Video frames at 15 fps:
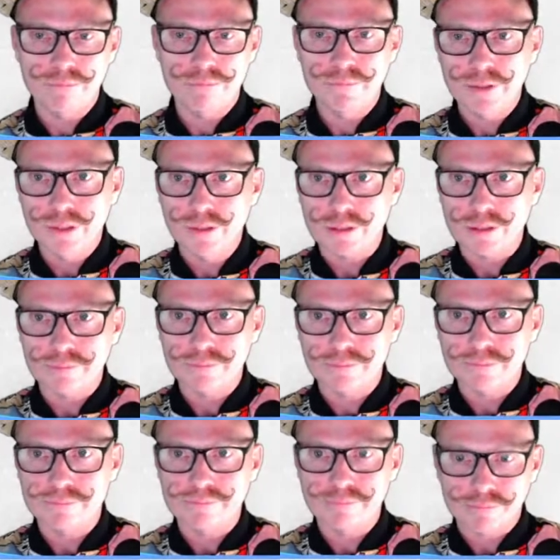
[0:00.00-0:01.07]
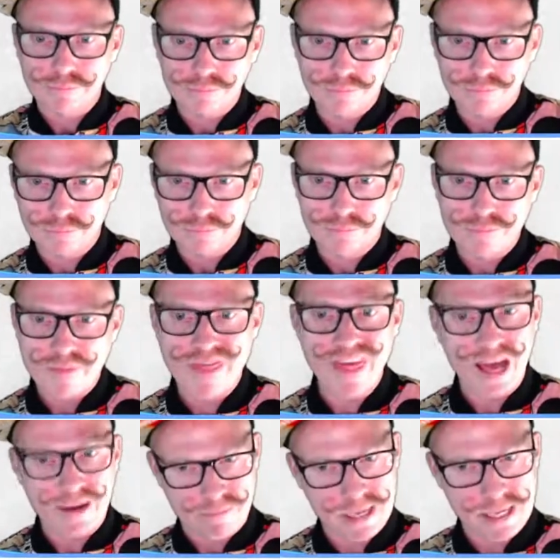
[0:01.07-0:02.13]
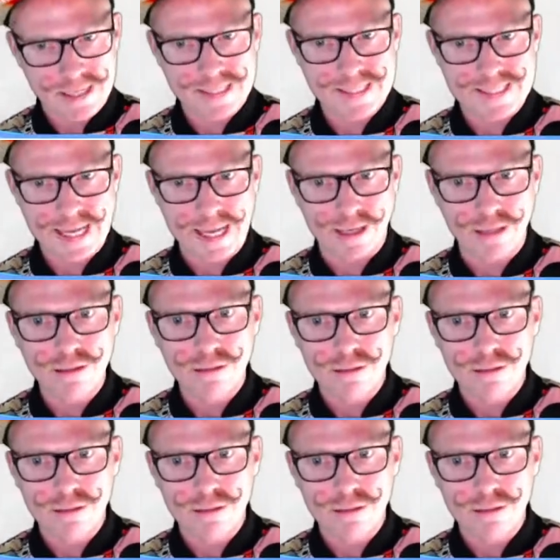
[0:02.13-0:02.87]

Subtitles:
Look, that being said,